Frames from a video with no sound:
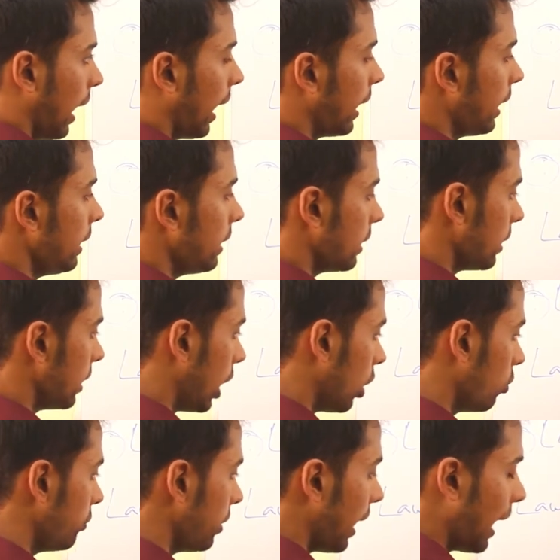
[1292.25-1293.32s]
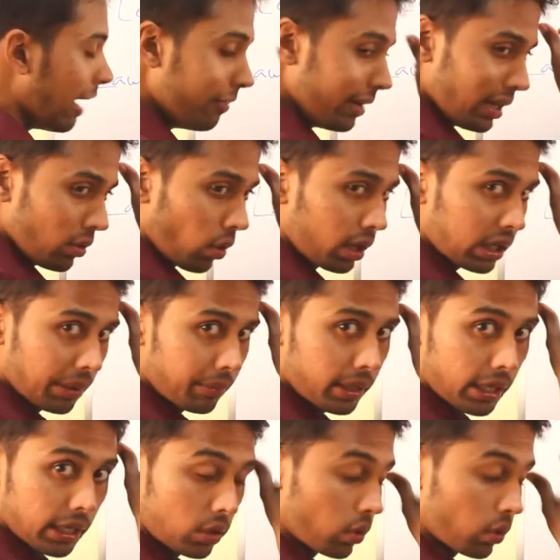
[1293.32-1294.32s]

And now we are having what committee?